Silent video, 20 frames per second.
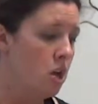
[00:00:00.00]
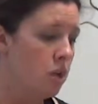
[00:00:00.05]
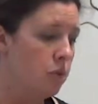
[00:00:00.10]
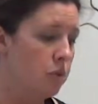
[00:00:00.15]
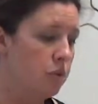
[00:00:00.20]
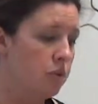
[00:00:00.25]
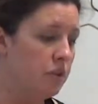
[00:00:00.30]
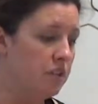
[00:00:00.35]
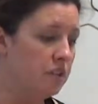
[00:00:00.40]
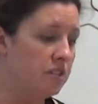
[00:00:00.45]

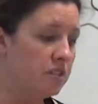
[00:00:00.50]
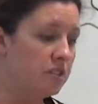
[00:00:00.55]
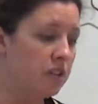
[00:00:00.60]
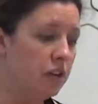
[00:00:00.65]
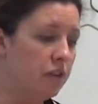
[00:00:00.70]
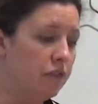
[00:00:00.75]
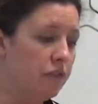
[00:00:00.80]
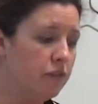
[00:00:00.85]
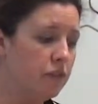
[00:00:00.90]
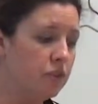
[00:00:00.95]
through the
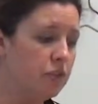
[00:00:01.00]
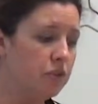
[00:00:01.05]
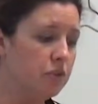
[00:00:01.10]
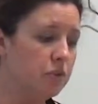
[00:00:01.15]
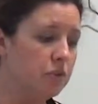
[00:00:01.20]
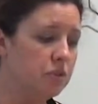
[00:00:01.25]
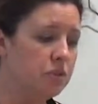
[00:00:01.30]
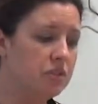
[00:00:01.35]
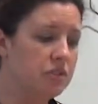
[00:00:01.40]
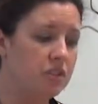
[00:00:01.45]
skillful
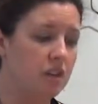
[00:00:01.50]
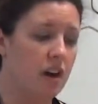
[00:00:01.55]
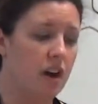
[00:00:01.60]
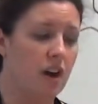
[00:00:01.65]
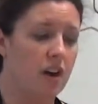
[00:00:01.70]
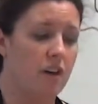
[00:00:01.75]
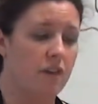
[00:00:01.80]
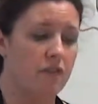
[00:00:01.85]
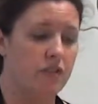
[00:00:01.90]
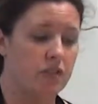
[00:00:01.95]
use
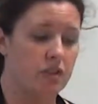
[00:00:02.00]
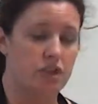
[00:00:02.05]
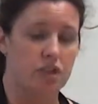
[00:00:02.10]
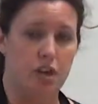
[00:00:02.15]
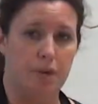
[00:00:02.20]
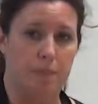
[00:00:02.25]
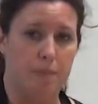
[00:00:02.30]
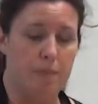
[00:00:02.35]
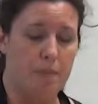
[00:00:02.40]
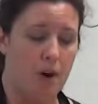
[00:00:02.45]
of the
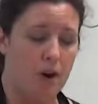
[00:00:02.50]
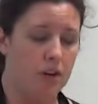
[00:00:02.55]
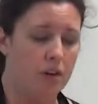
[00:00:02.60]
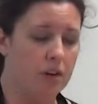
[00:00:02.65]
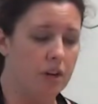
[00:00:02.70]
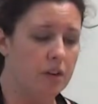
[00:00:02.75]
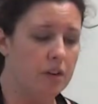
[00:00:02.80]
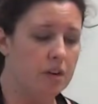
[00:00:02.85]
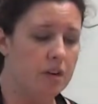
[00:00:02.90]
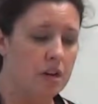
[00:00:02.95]
Sharpie
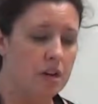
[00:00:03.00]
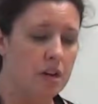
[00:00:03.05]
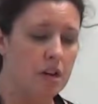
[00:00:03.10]
marker,